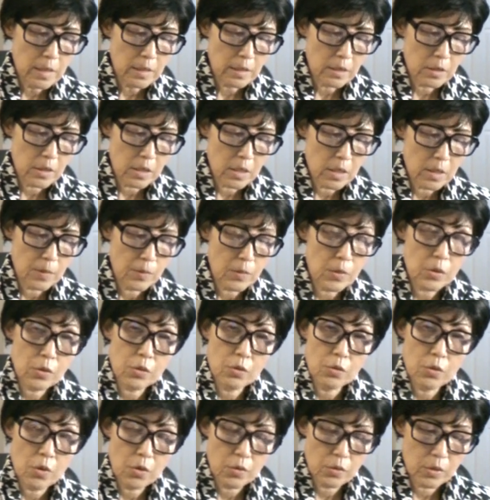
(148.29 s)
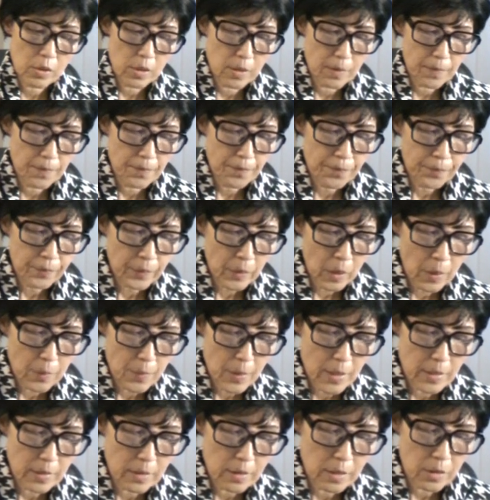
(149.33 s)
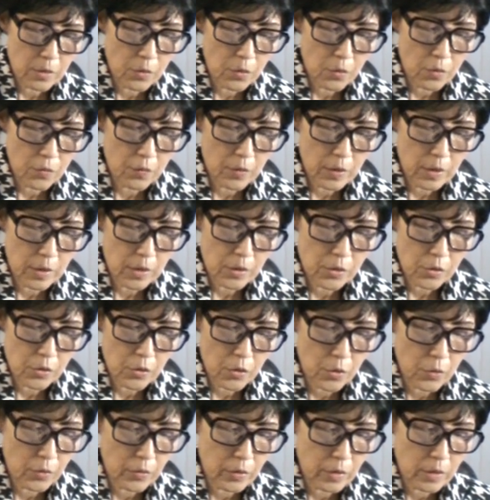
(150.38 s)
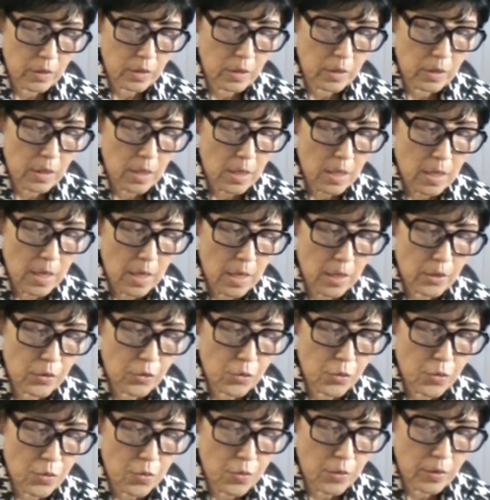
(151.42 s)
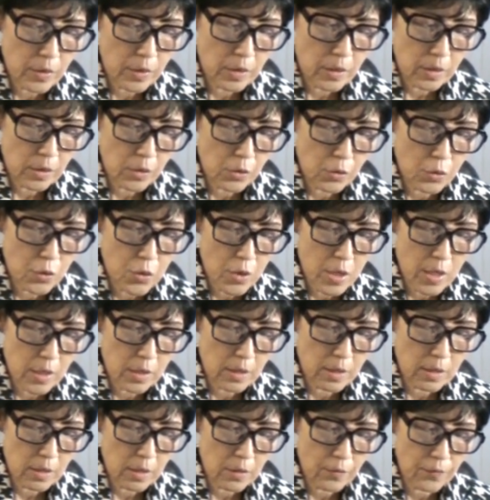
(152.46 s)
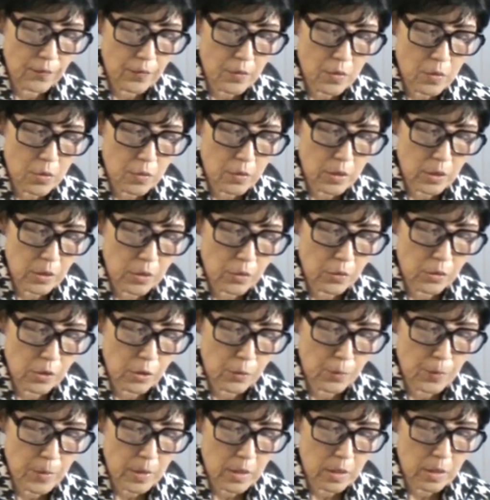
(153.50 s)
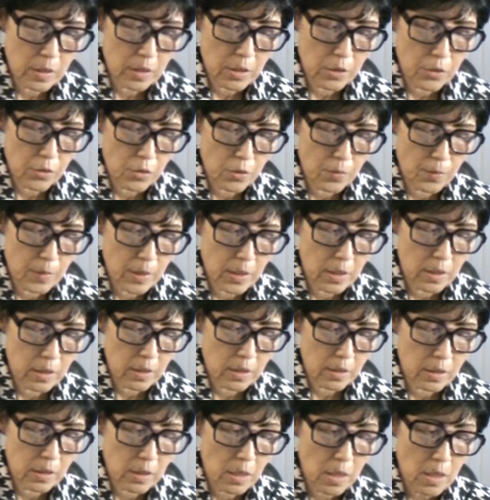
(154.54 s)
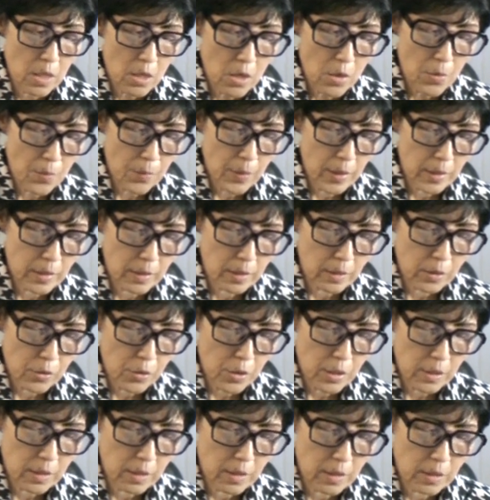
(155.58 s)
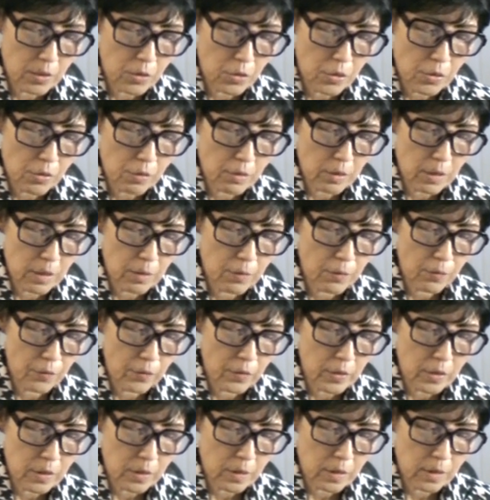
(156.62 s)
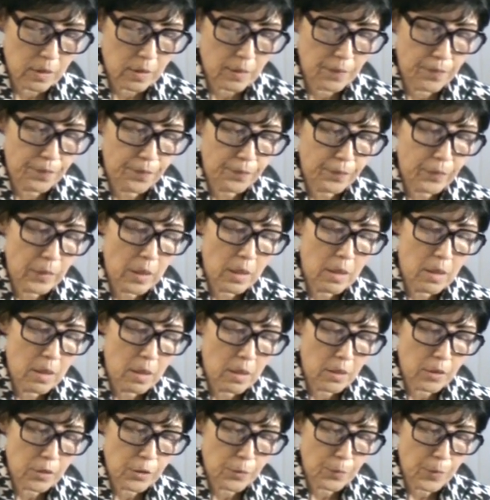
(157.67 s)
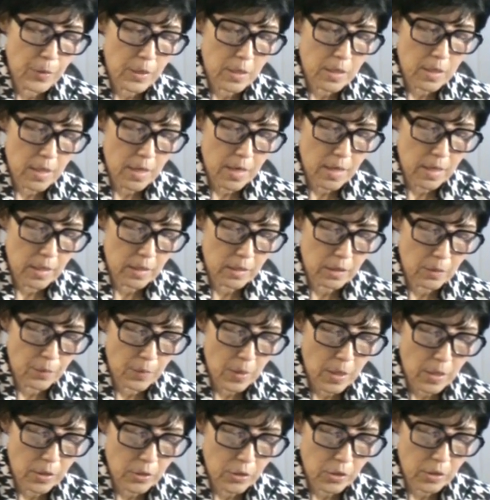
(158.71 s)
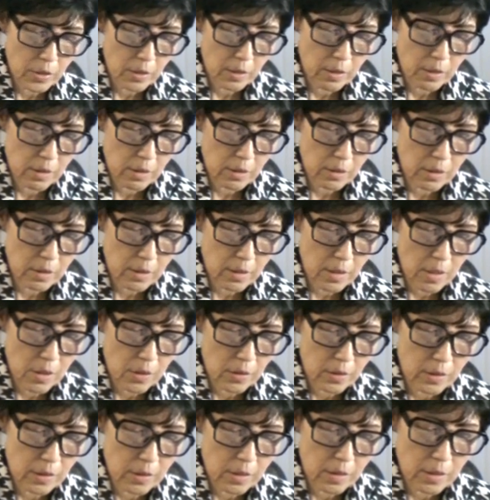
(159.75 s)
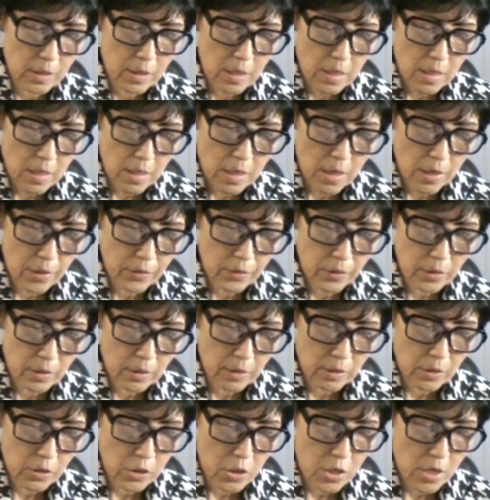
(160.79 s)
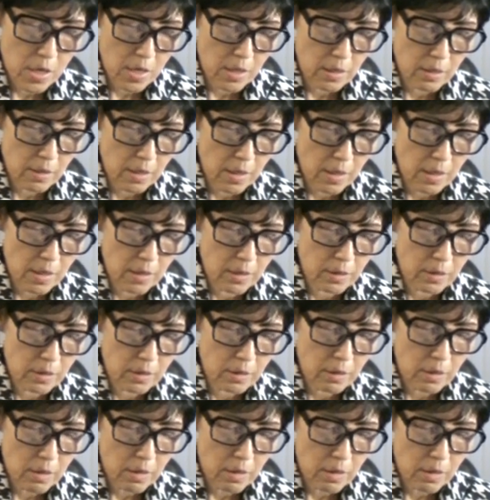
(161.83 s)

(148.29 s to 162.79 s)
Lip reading: the team snorting, panting over his shoulders. Asur strained in fury to spear Idomeneus, but the Cretan took him first. A spearhead punched his gullet under the chin, and